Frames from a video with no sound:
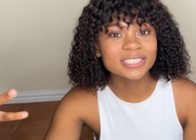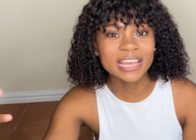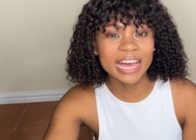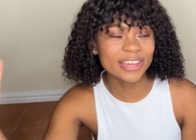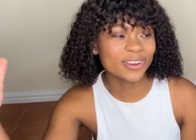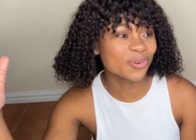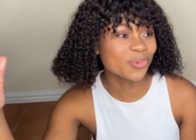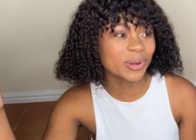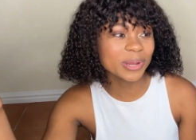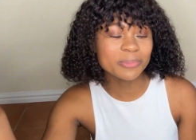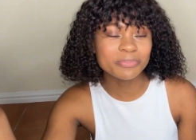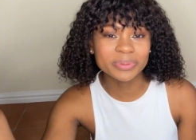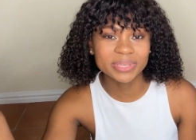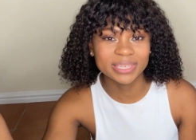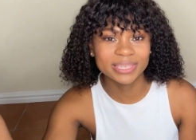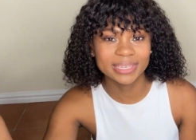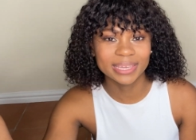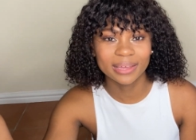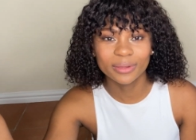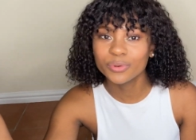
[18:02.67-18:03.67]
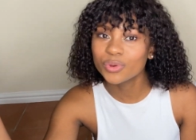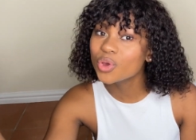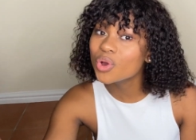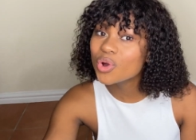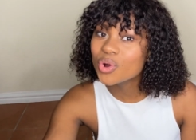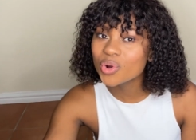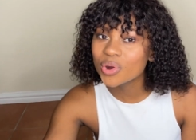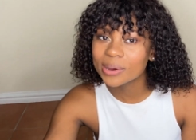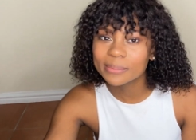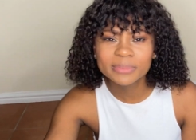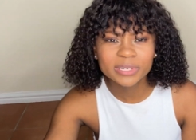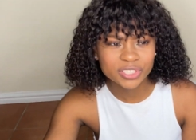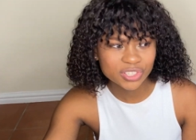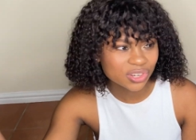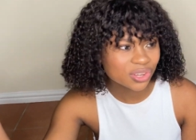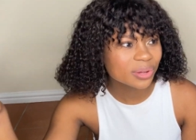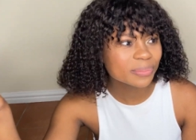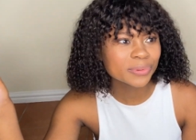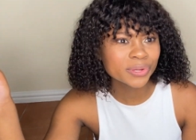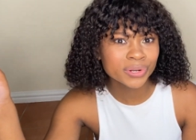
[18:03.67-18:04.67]
I don't want to be here. No, I'm
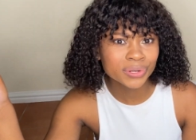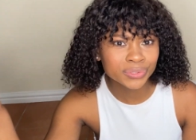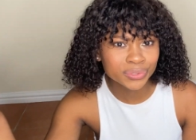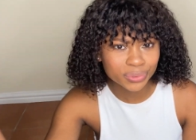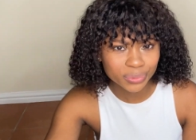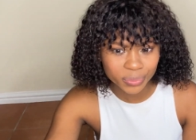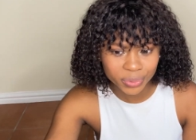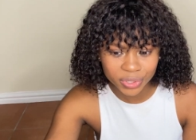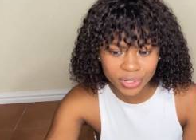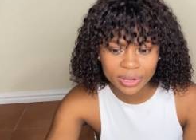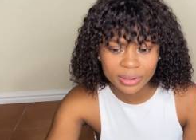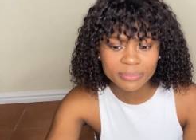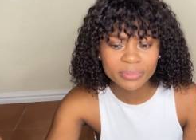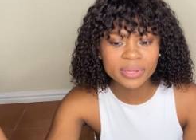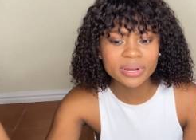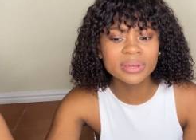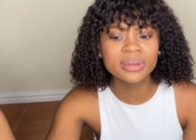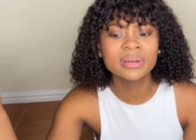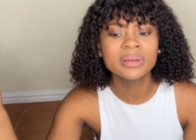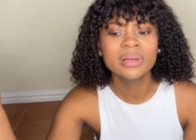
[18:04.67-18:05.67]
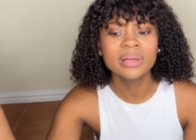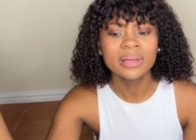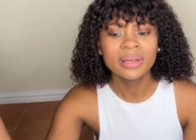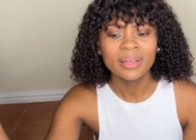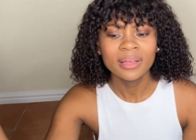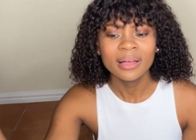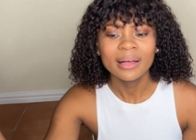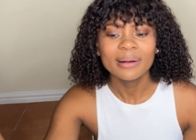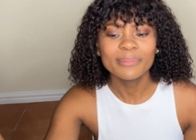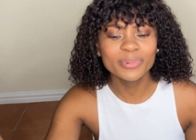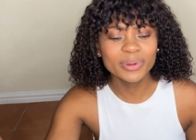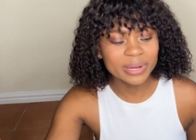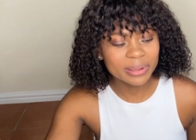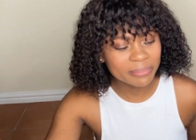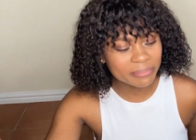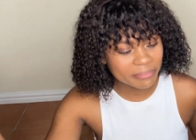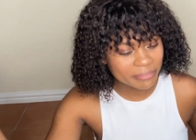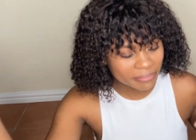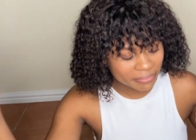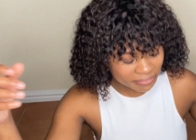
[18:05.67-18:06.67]
gonna do the work. I'm
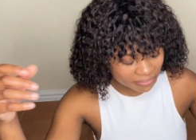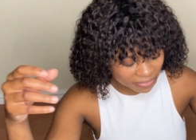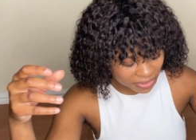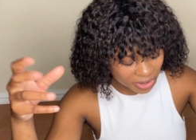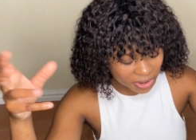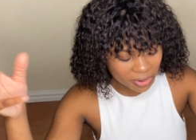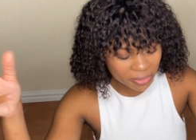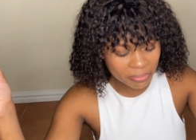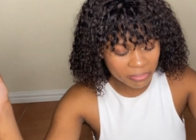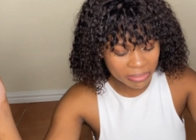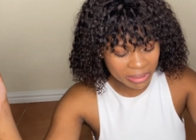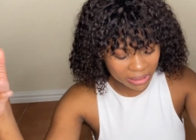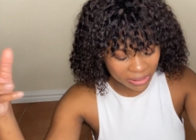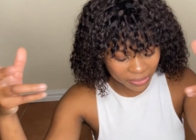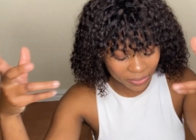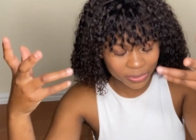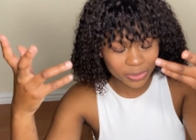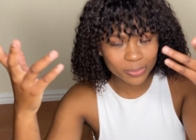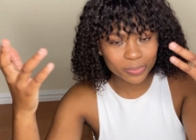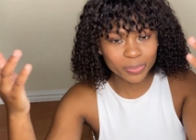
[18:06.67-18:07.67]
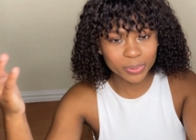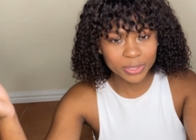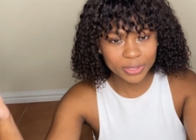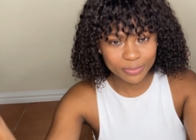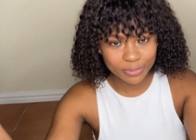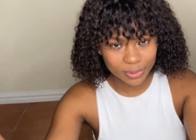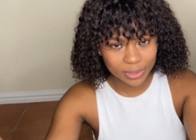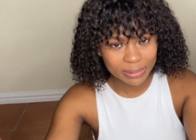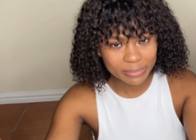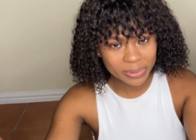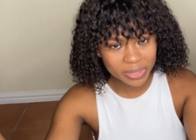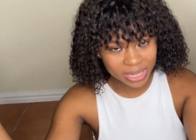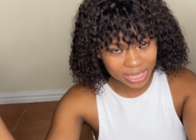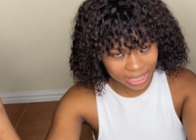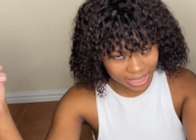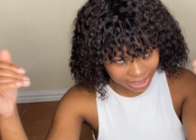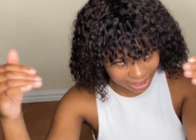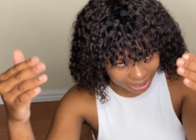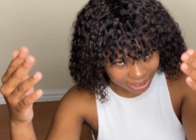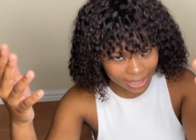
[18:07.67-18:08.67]
gonna, you know, mingle with the people. I'm gonna
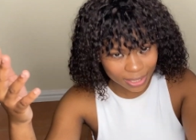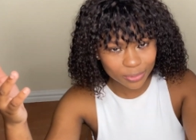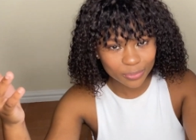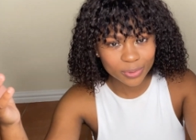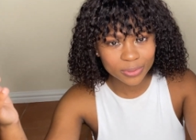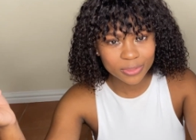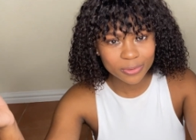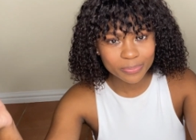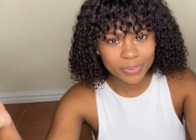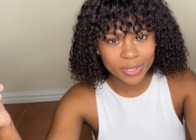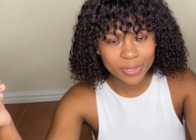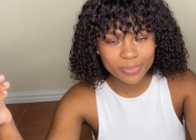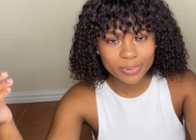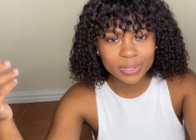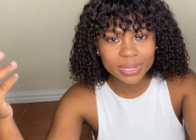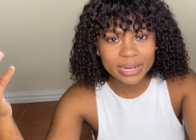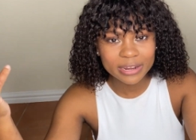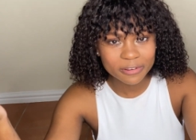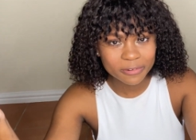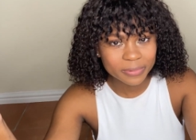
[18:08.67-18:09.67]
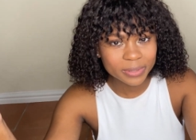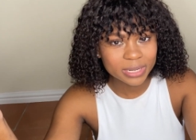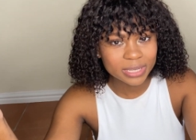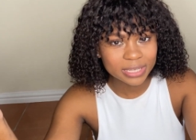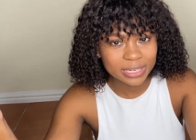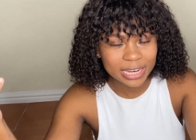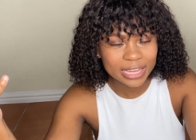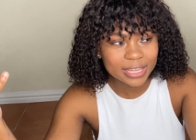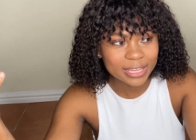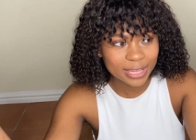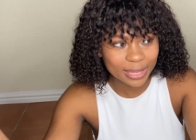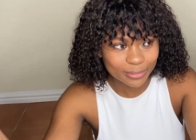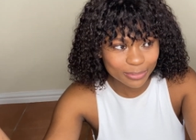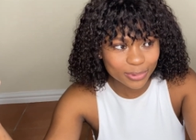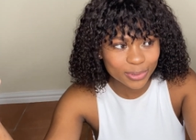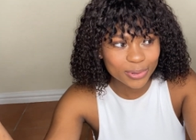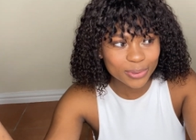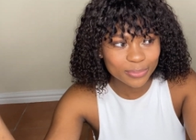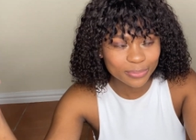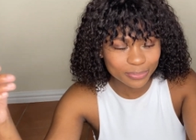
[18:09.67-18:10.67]
get in with the people and everybody, like, I'm
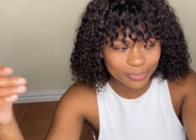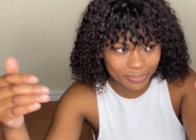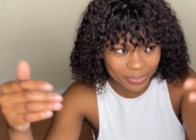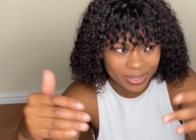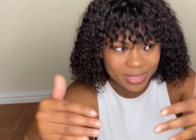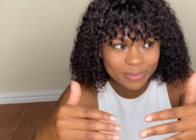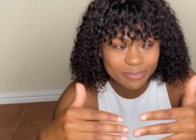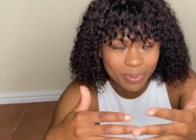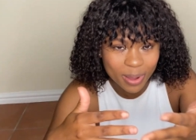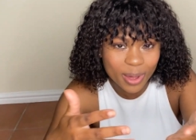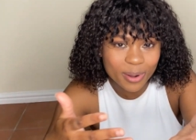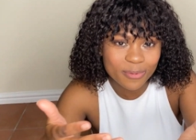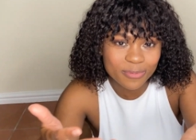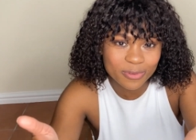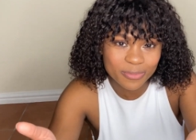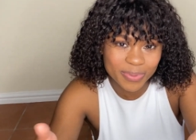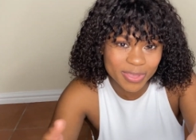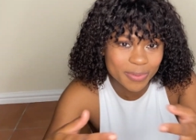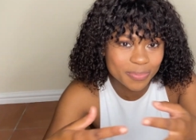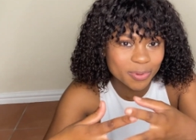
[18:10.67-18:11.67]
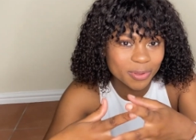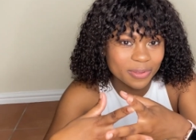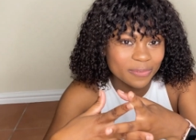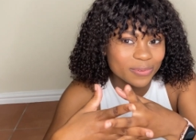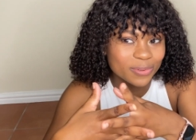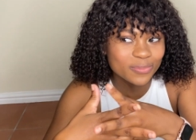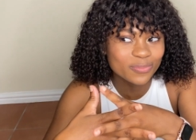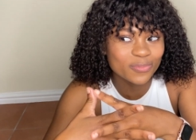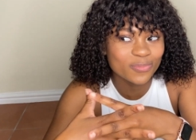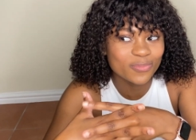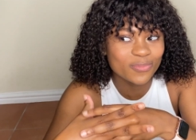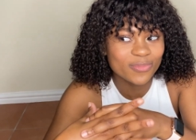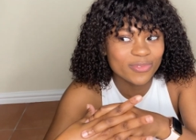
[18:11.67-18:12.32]
gonna be part of the people, even